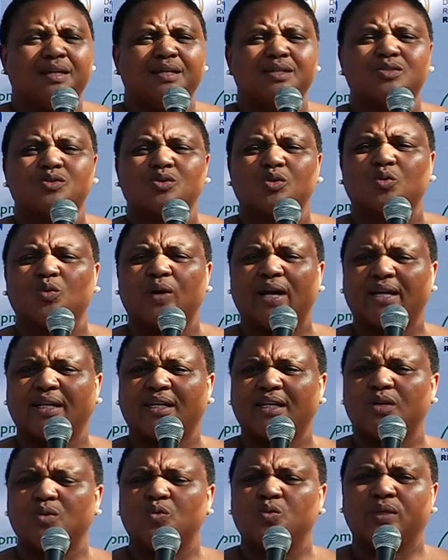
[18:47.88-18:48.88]
So
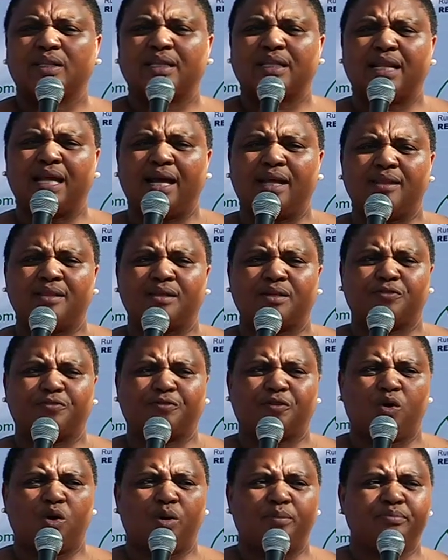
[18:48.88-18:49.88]
working with land
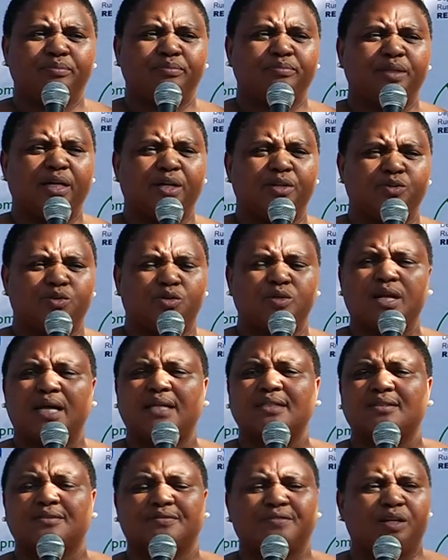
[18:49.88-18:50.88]
reform and
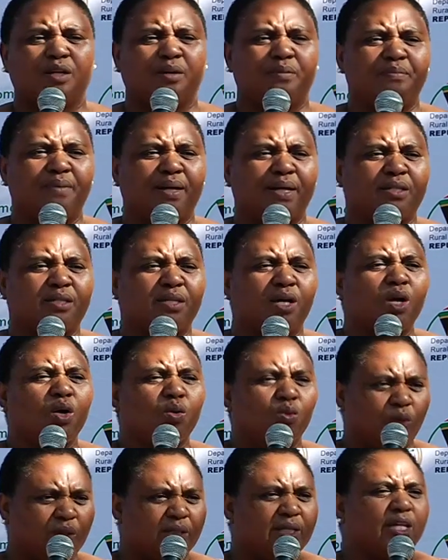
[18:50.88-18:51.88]
rural development,
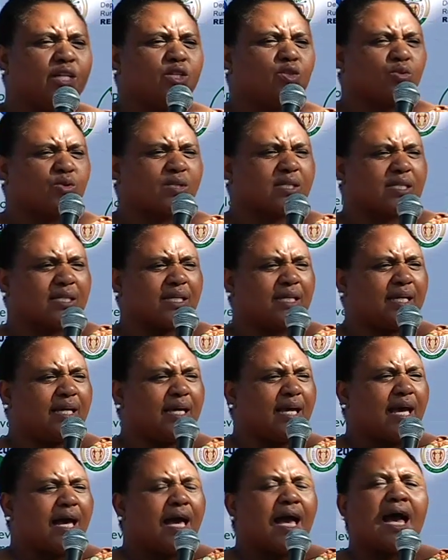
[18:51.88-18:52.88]
we'll need to see
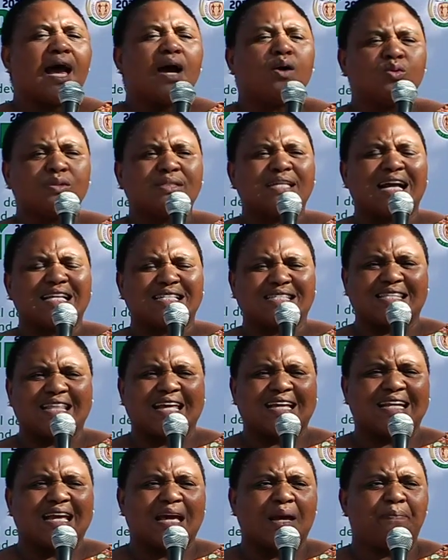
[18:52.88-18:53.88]
how does
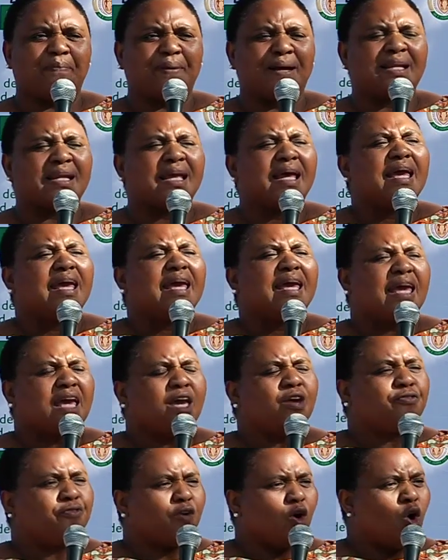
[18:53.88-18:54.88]
that happen,
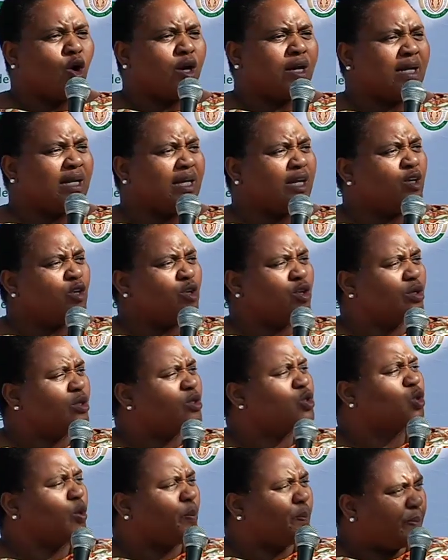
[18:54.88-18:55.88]
if only
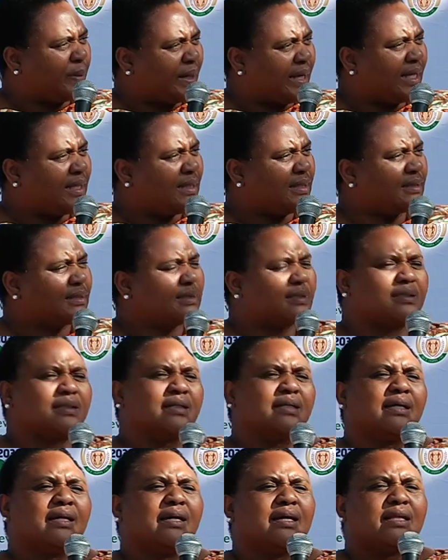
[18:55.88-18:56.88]
to build
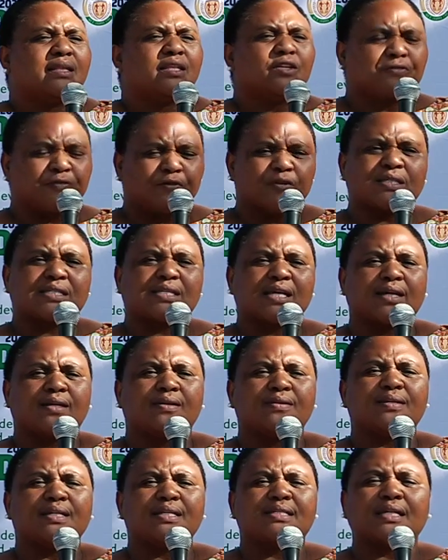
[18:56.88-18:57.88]
the food
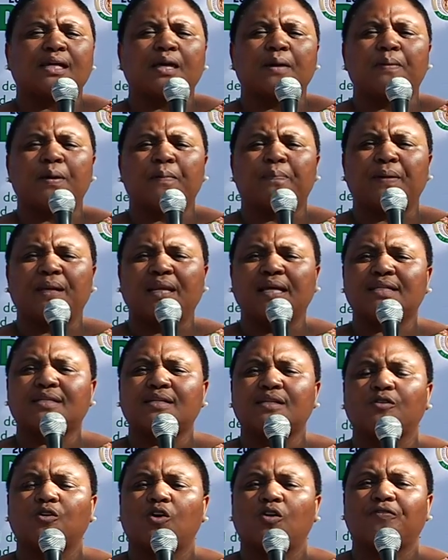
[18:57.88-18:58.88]
security
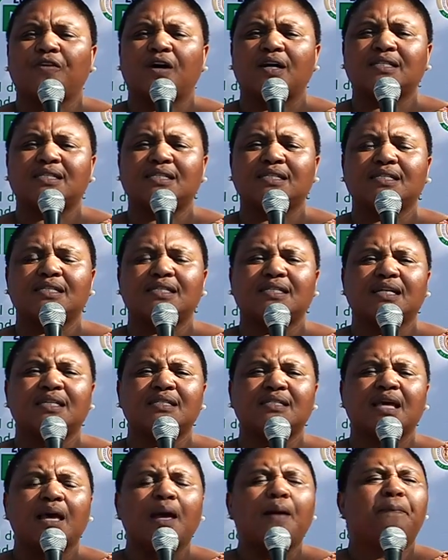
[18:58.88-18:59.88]
capability of our
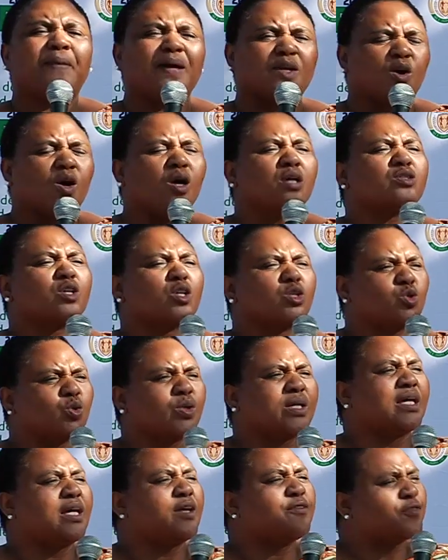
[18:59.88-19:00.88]
citizens, but also
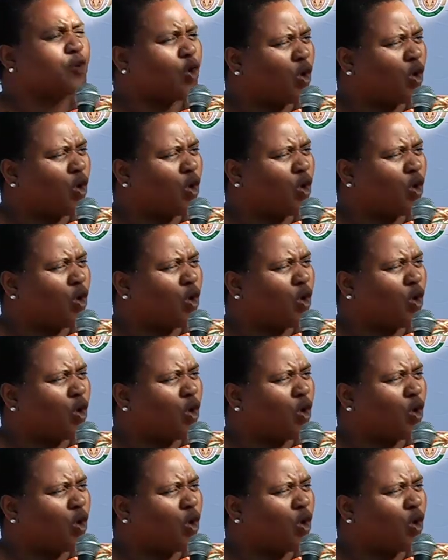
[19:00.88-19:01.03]
to give